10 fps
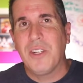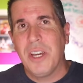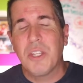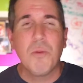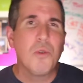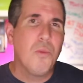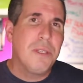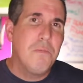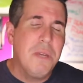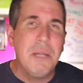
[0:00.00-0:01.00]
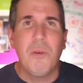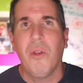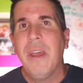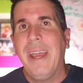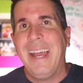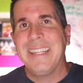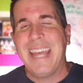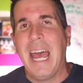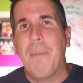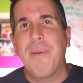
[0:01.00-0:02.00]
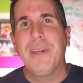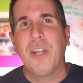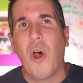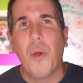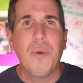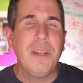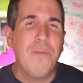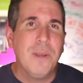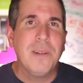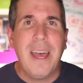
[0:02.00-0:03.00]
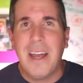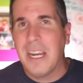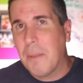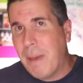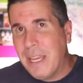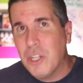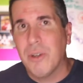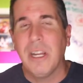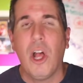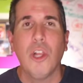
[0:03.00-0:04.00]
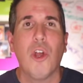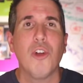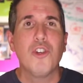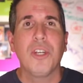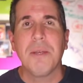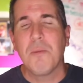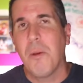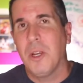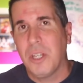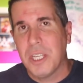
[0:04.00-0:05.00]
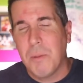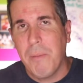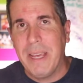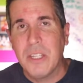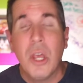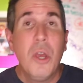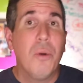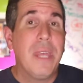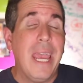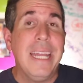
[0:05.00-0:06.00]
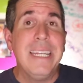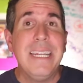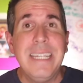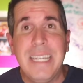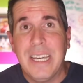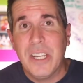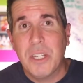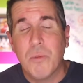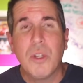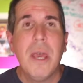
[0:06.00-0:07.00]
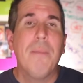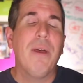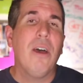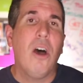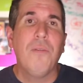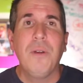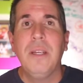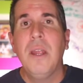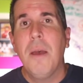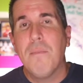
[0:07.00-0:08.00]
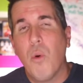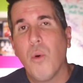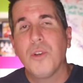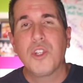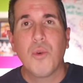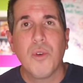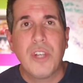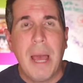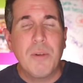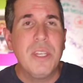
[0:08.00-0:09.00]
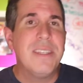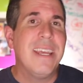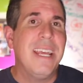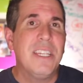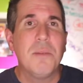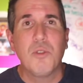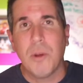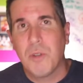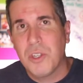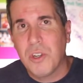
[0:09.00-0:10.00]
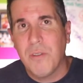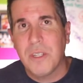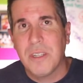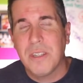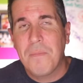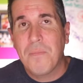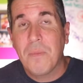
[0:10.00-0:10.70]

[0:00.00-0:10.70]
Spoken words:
customers was minimal, as Apple had already figured out how to penetrate a larger customer base with AT&T customers by offering more storage options and subscription services.